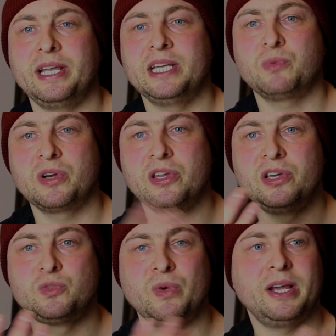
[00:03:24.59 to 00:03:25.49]
It's one of
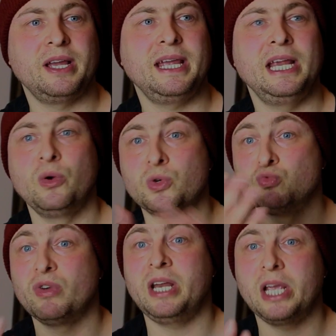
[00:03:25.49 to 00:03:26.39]
those where it looks
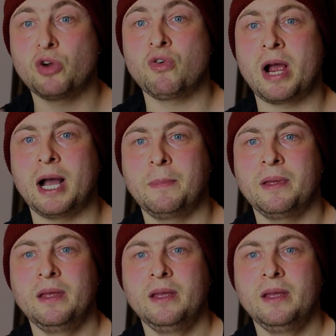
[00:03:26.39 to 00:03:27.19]
really crap